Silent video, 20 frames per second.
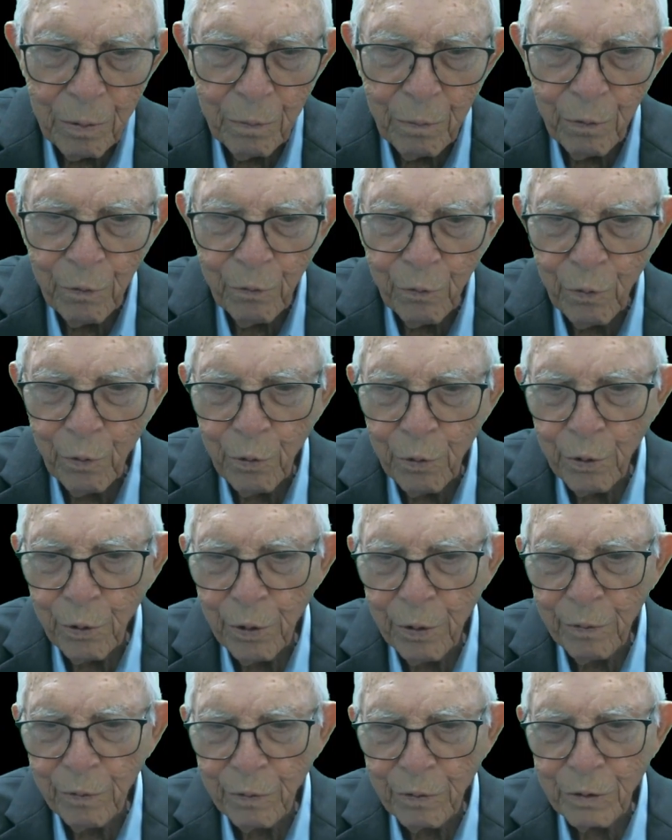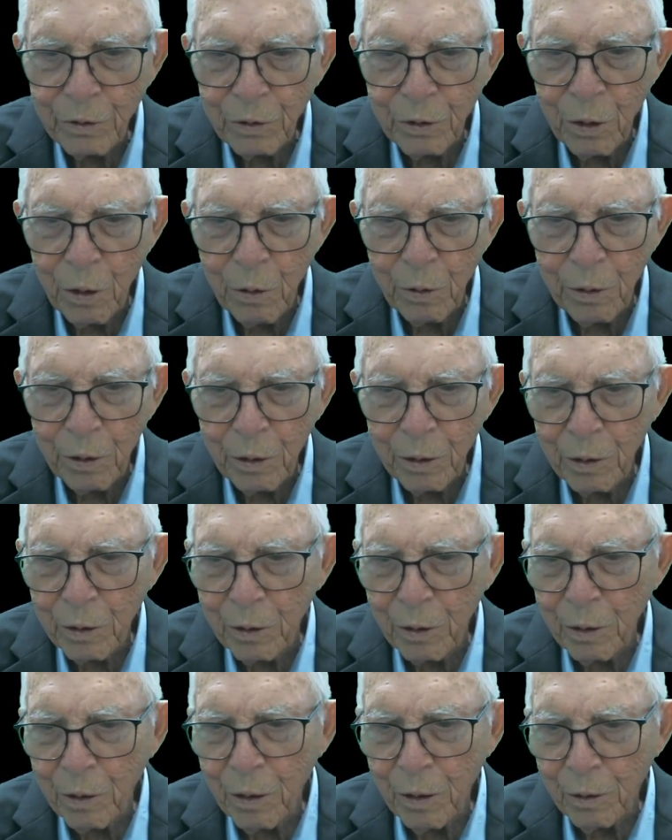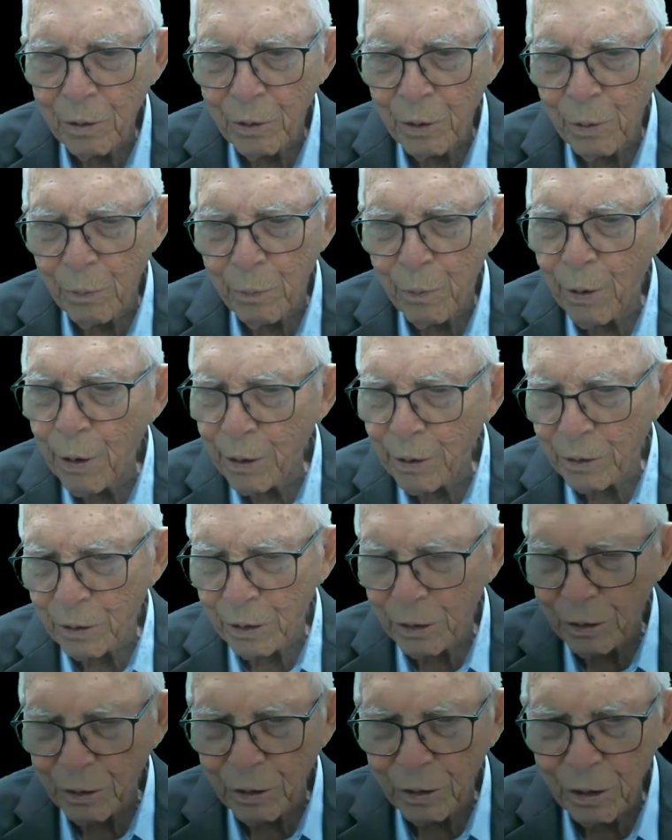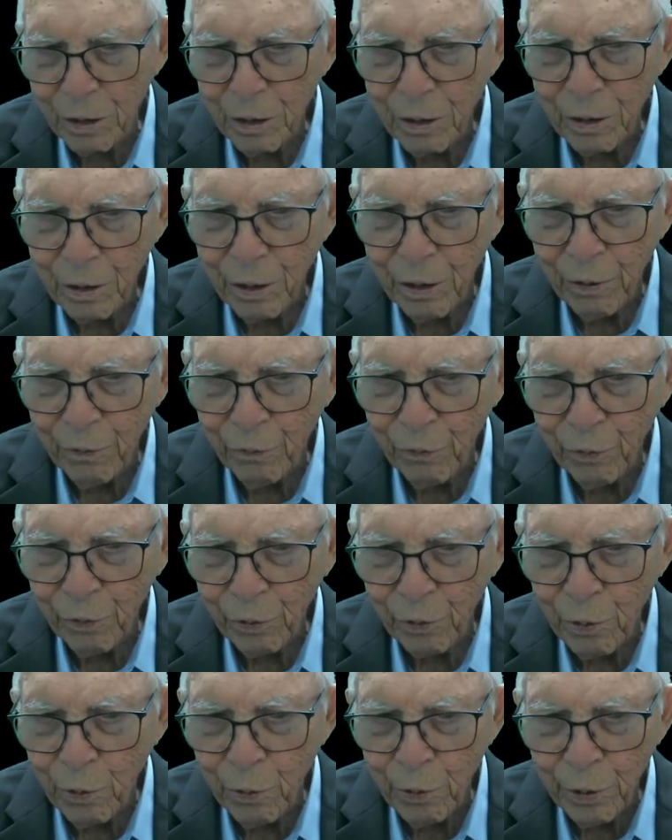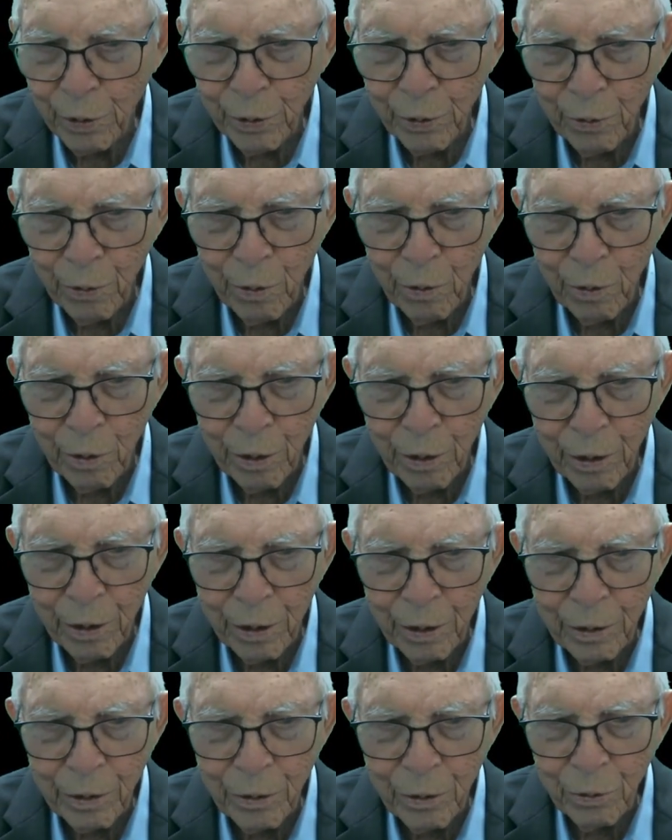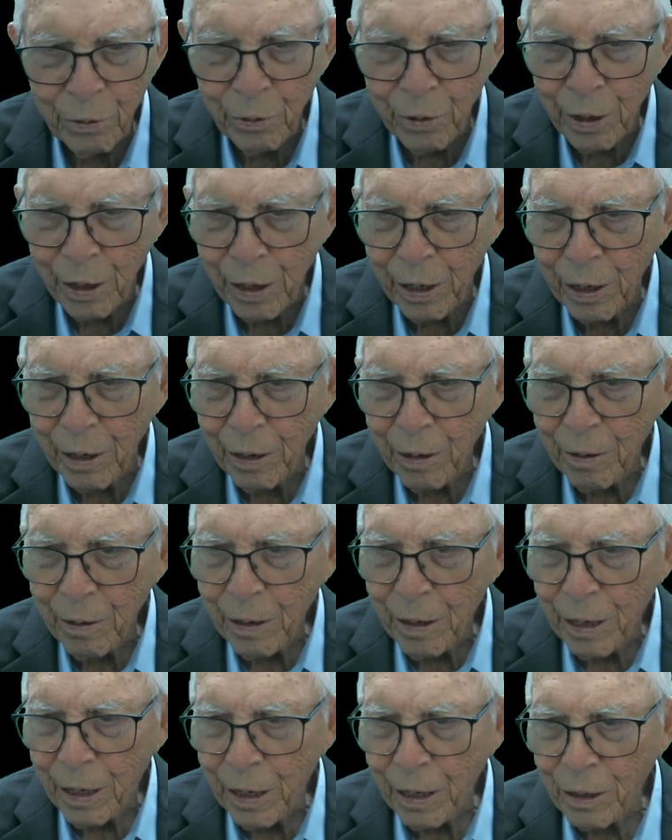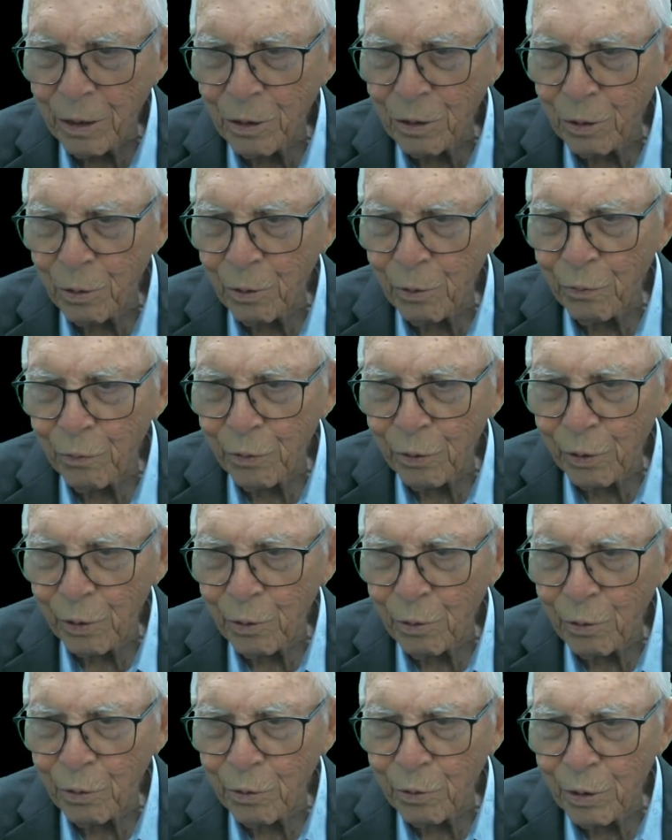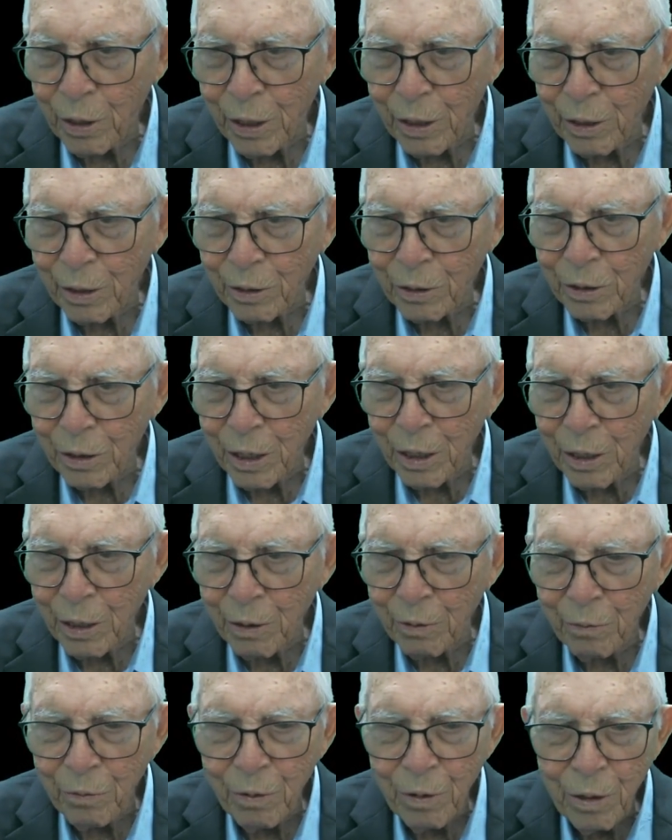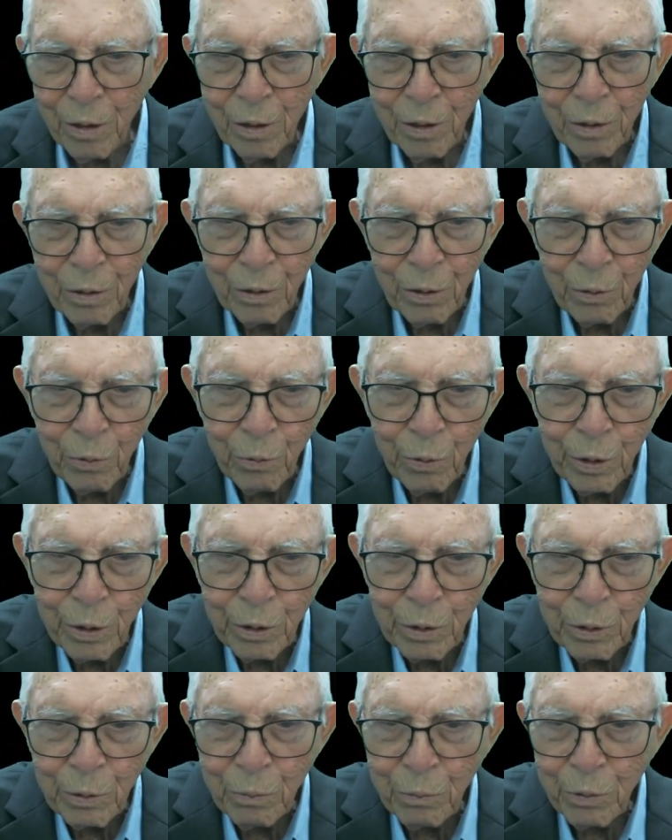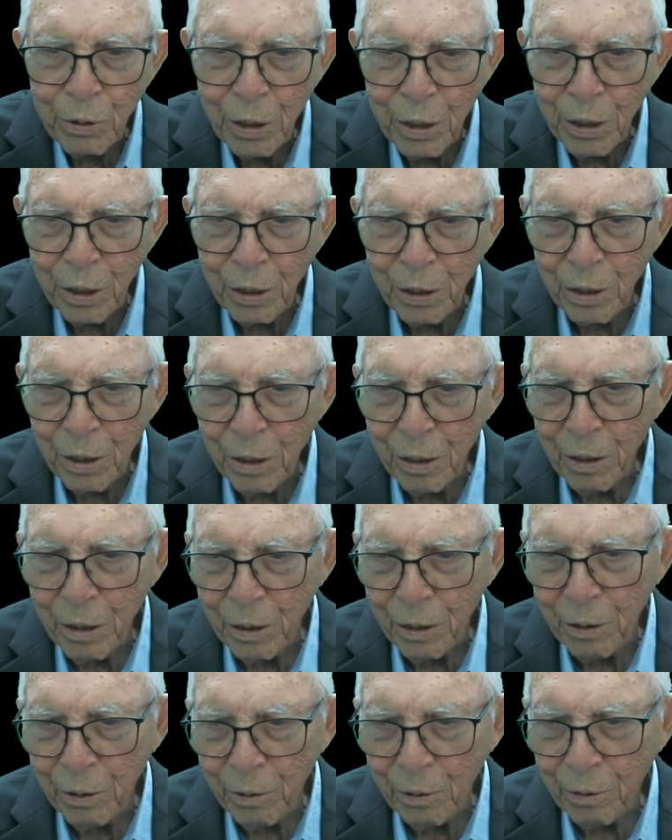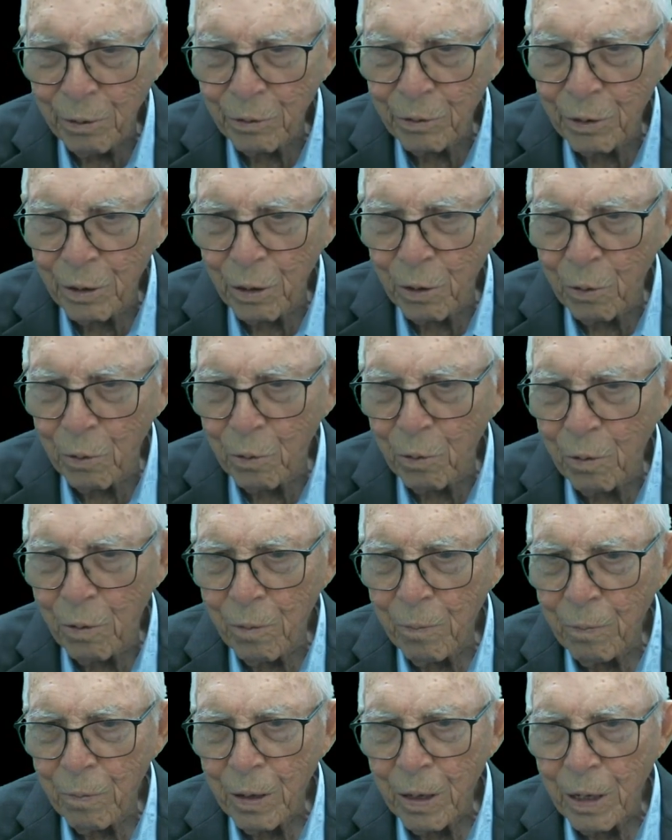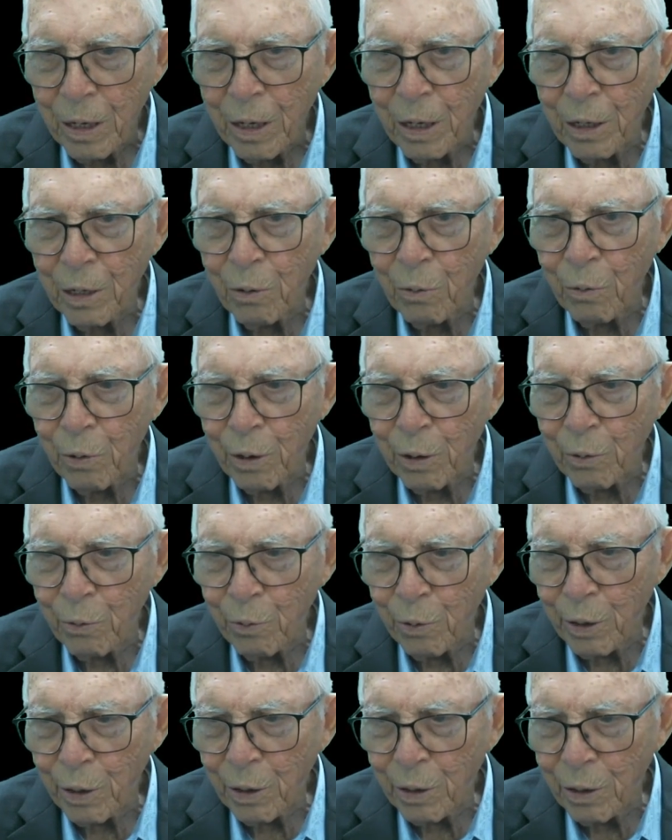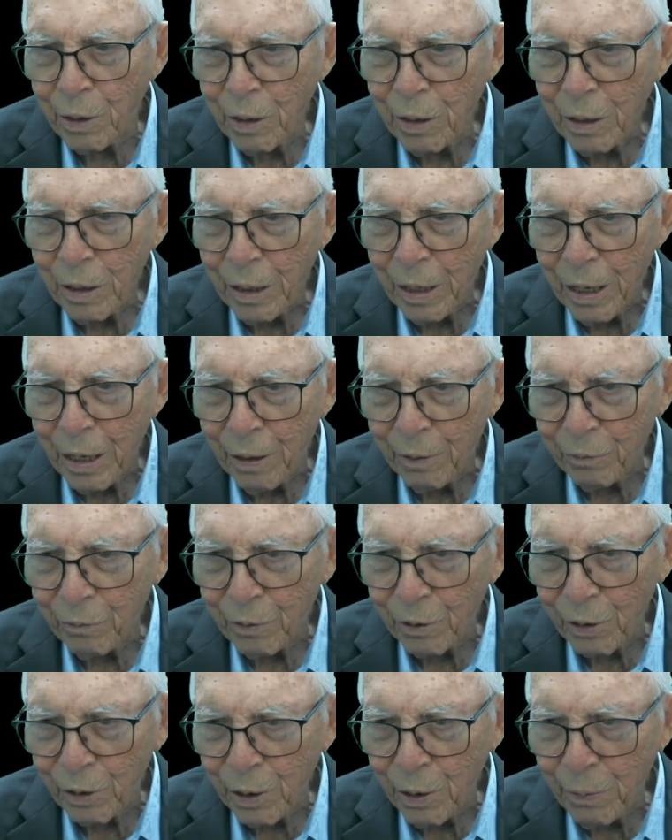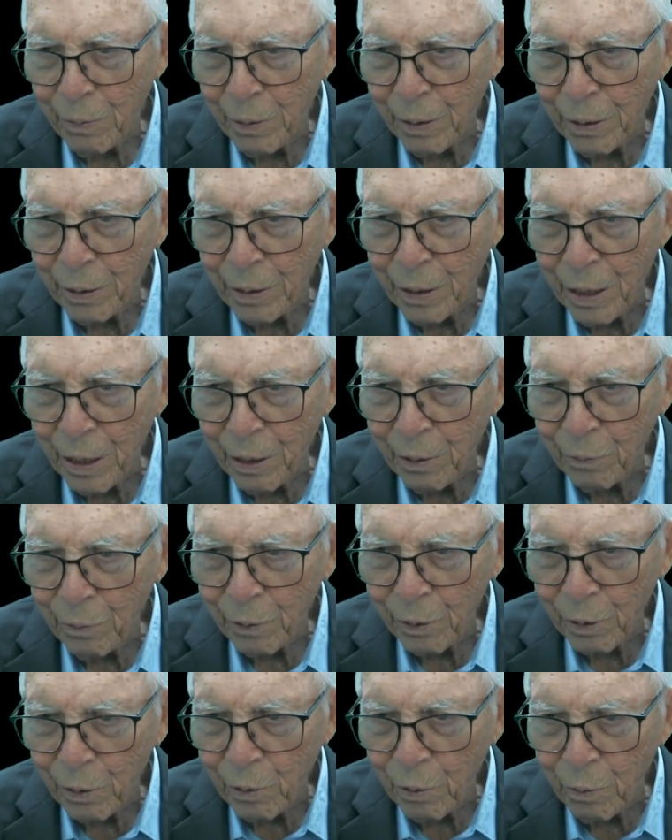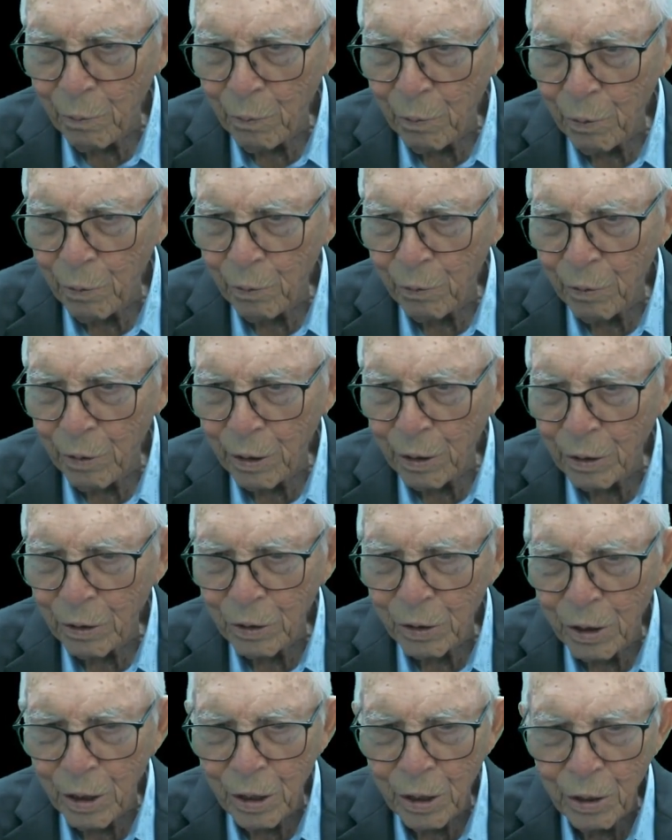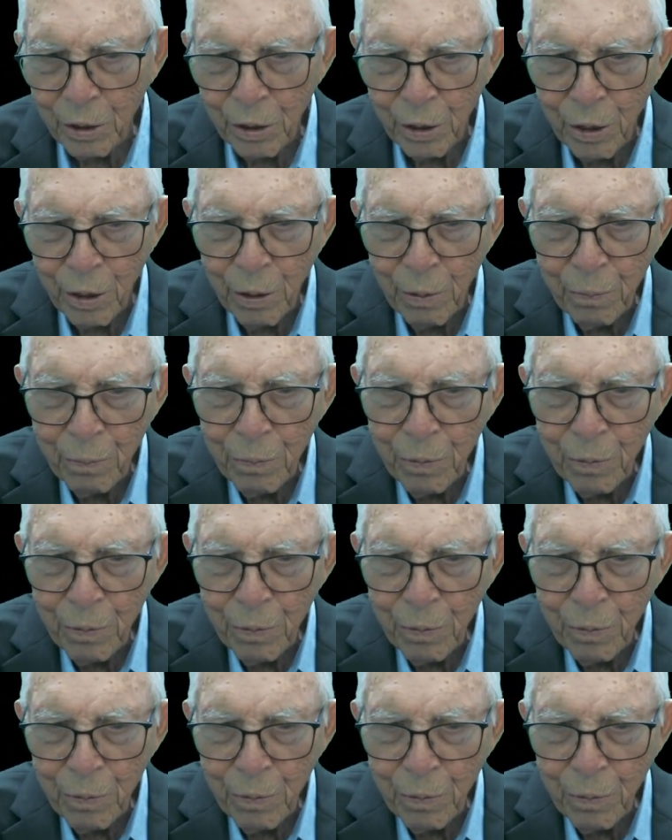before you ever started the braces, if you go in early and do that. And so if you're going to try to save the wisdom teeth here. So anyway, we have to come in now. We're going to move these teeth up.